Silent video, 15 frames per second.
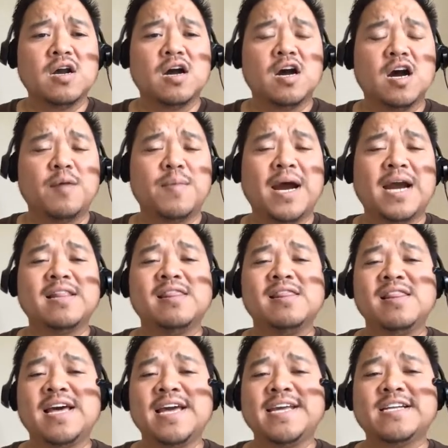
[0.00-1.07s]
Um, I
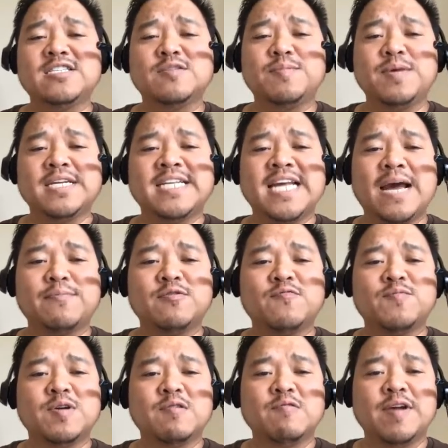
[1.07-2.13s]
like it to be adaptive
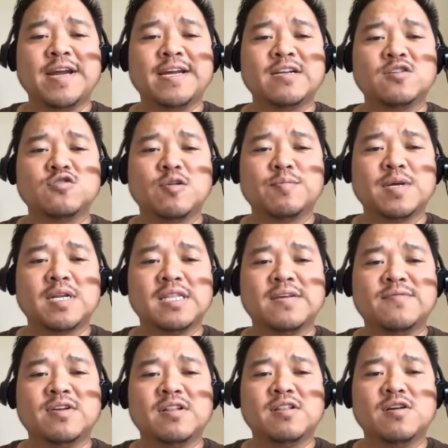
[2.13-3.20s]
bitrate, so I'm going to
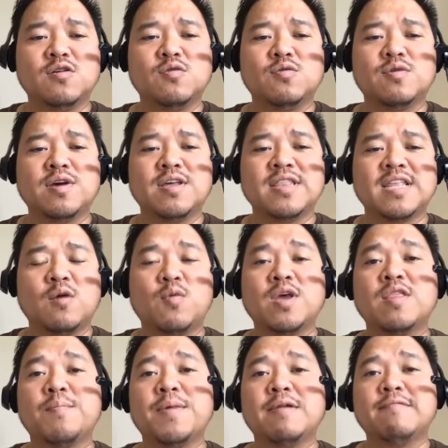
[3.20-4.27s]
leave it alone. That way
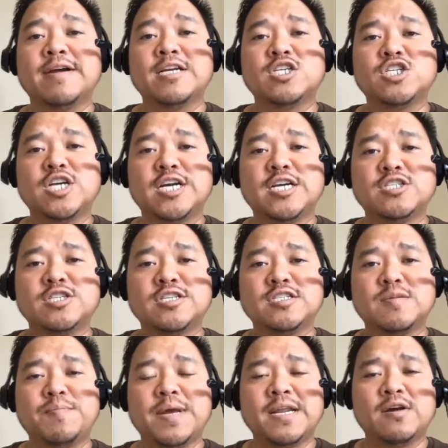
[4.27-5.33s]
the bitrate changes
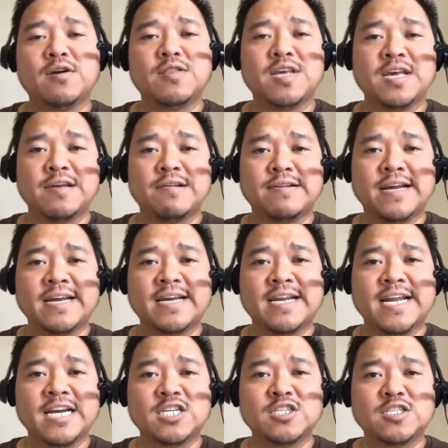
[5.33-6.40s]
depending on the internet
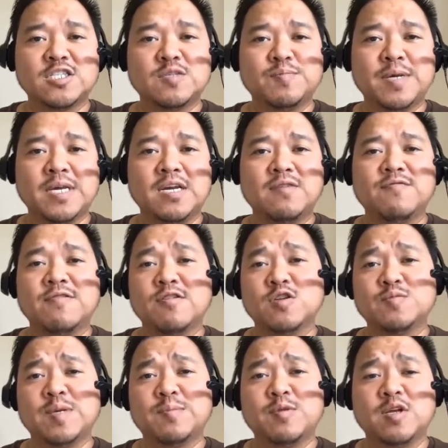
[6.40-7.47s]
connection speed for those
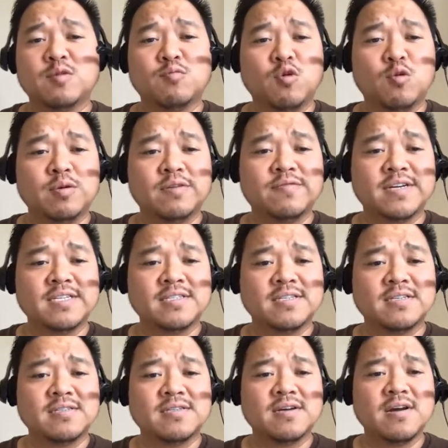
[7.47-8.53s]
people on mobile
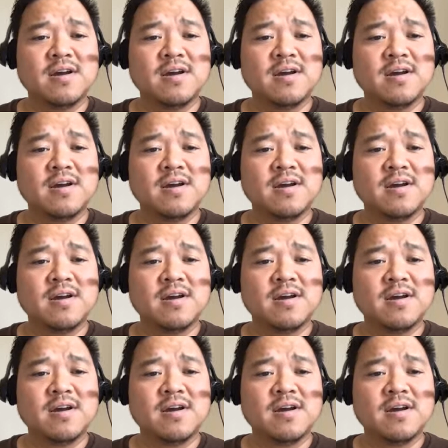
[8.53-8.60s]
devices.